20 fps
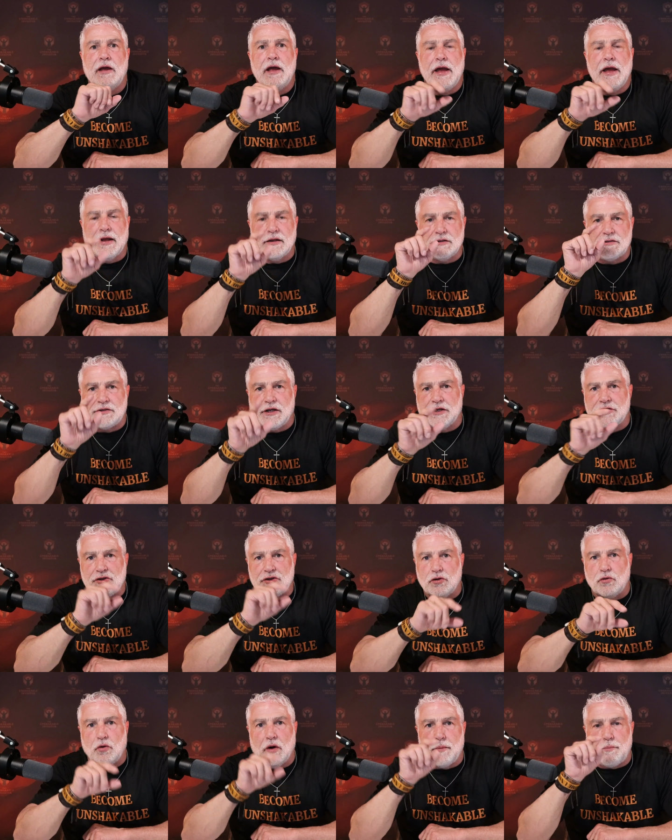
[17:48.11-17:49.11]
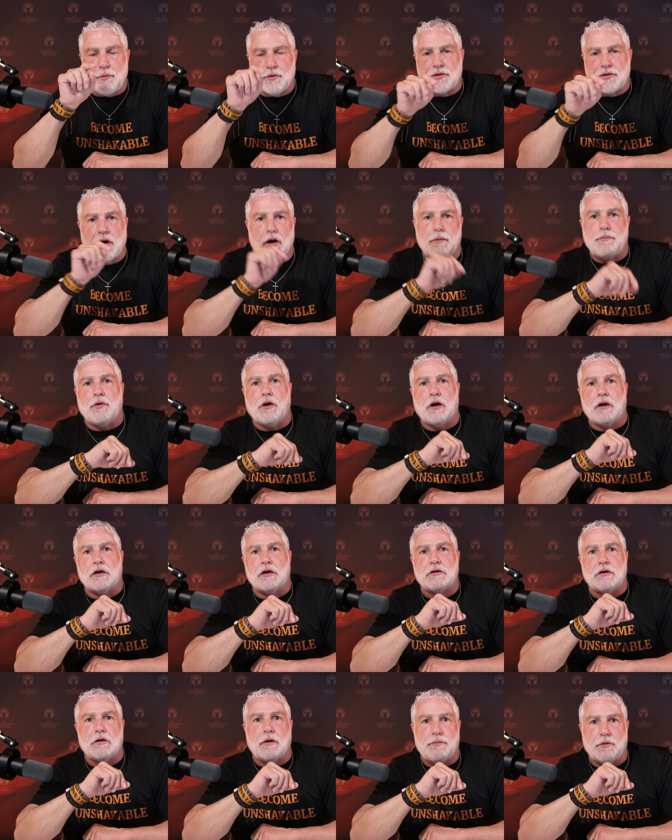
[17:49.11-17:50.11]
and set you up with our product
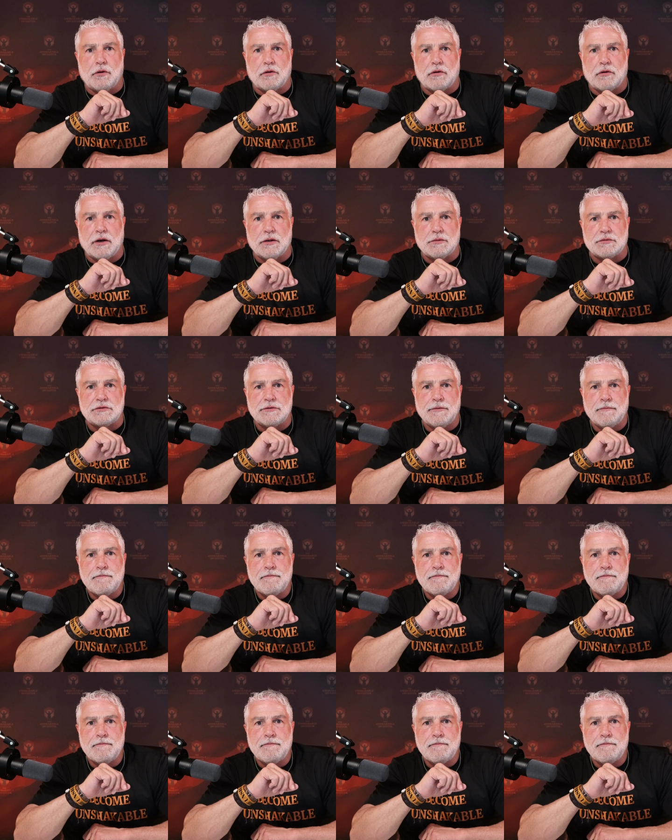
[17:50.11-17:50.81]
and our programs.